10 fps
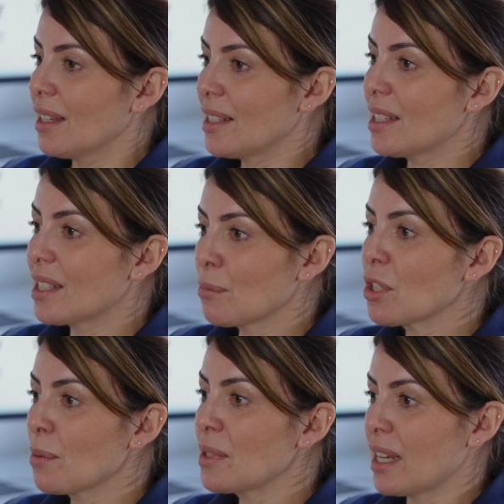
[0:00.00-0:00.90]
It is
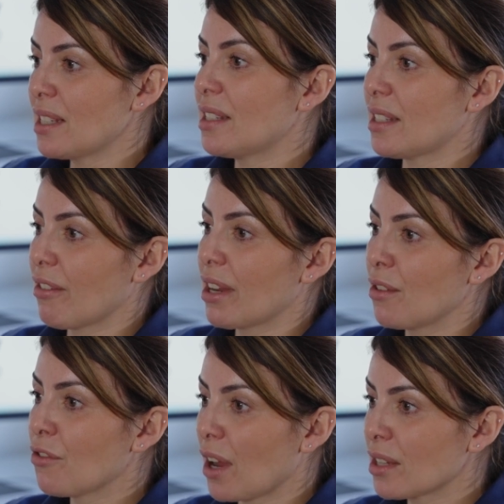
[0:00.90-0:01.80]
sometimes necessary
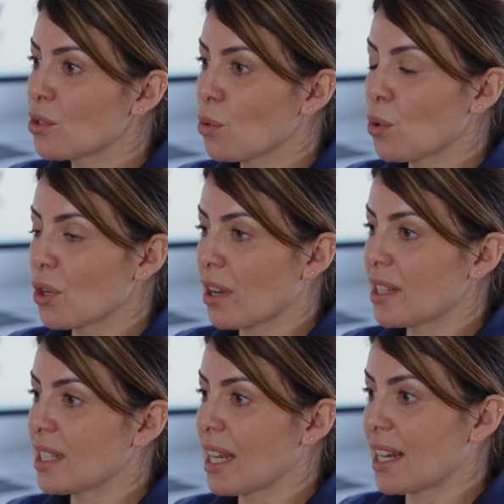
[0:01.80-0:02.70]
for us to
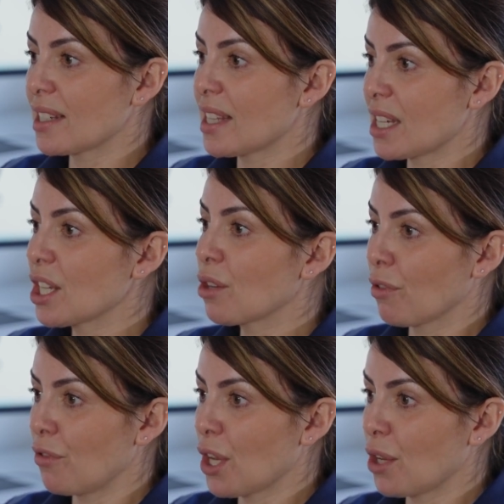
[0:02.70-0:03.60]
organise an anaesthetic
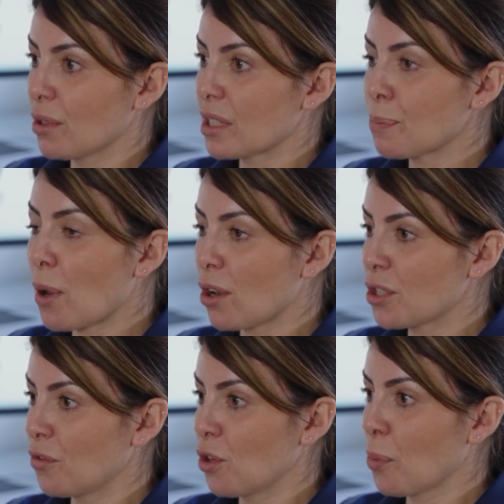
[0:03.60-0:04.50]
review as part of your